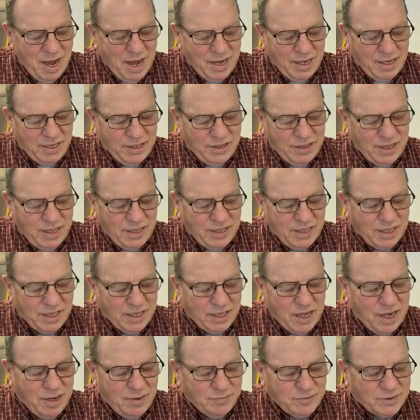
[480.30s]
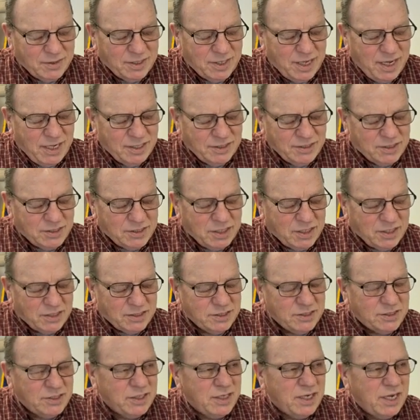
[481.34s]
Anything that comes against
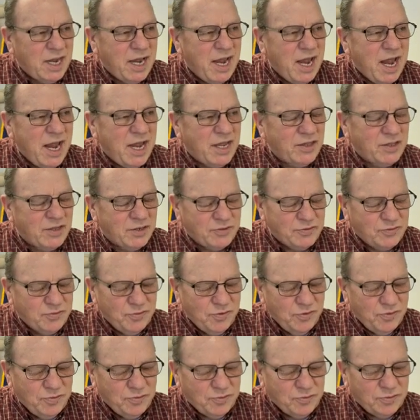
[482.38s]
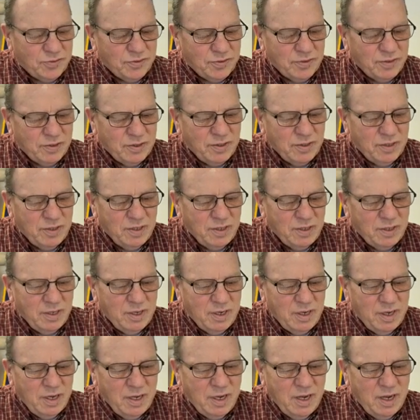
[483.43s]
us and the truth.
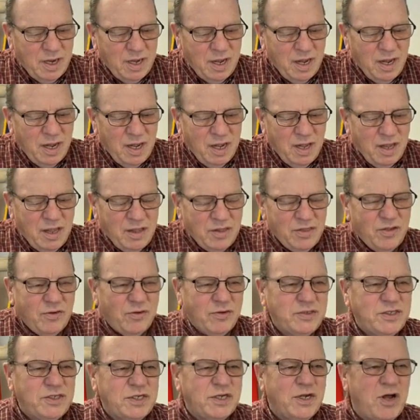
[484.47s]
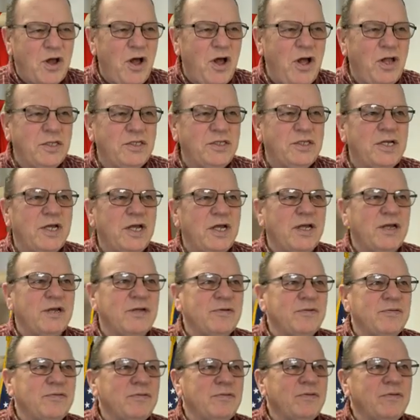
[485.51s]
There was a cult
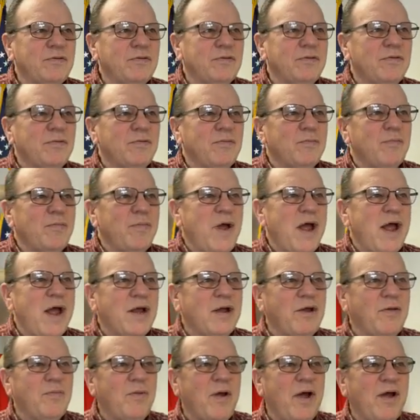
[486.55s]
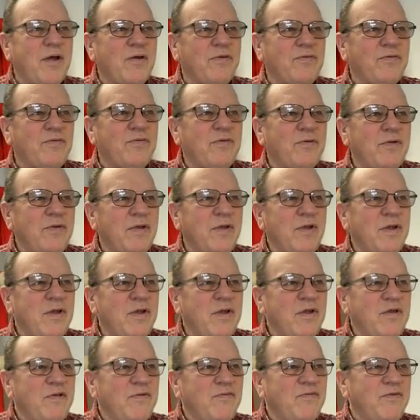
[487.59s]
back about
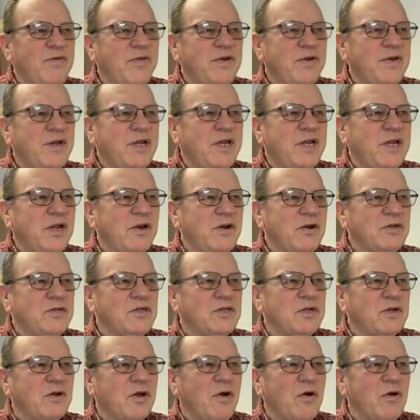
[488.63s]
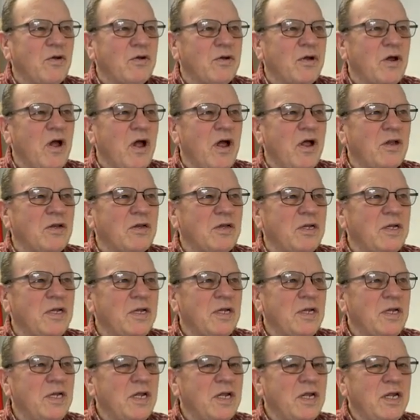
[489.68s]
50 years ago called
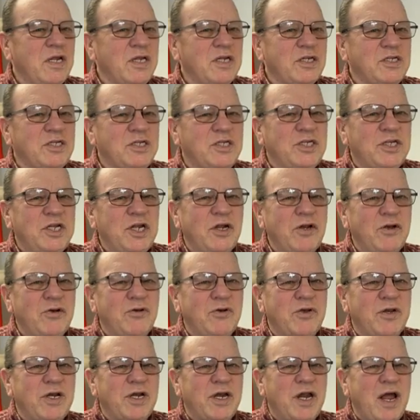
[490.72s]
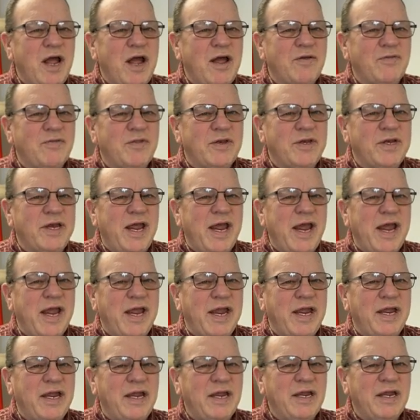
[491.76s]
Children of the
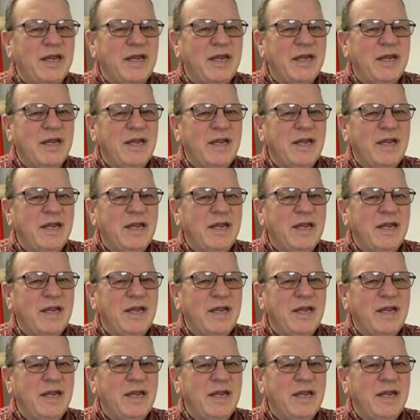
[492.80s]
Day.